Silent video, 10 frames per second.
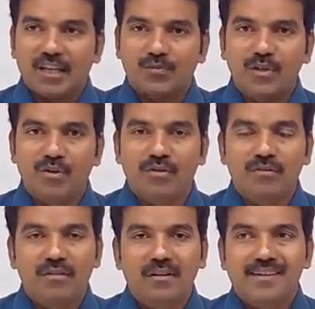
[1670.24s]
See, as
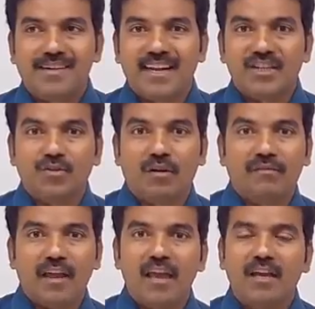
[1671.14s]
we know,
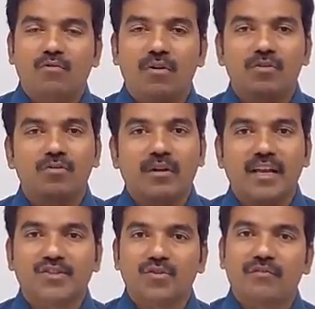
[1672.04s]
trace of A equal
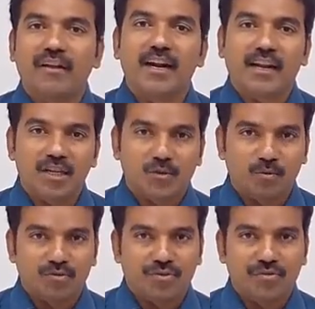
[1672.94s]
to trace of A
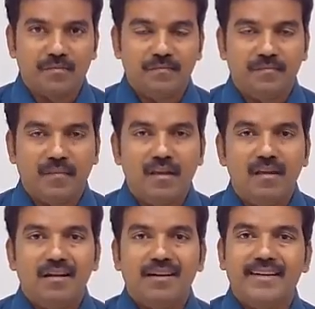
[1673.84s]
transpose.
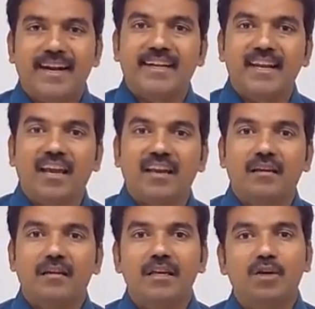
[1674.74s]
Det
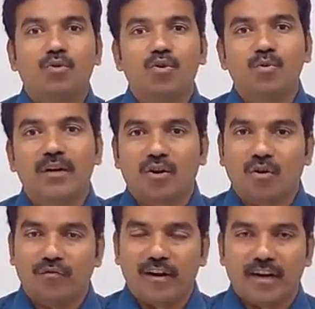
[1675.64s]
A equal to
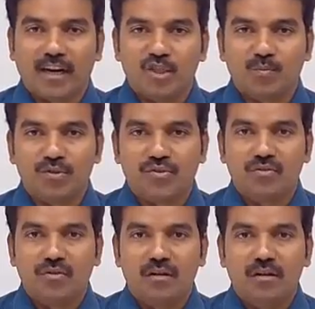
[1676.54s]
det of A
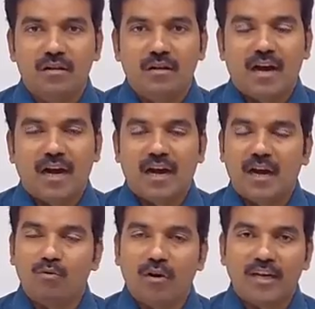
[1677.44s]
transpose.
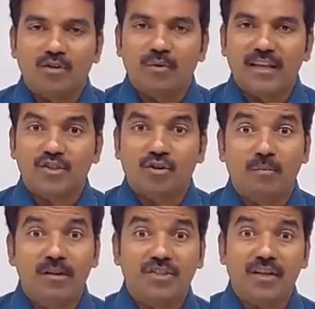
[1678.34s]
I would like to
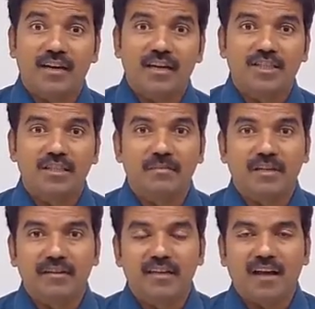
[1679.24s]
establish a
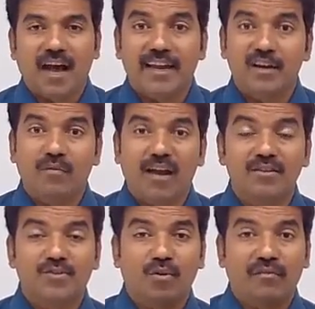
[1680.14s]
relation between
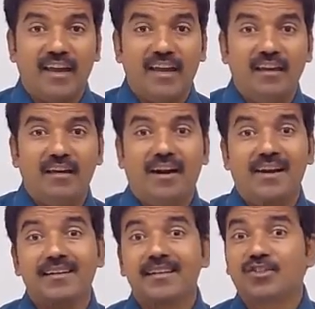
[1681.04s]
eigenvalues of
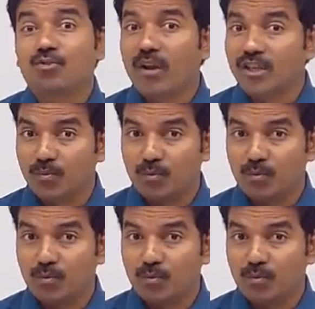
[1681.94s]
A and its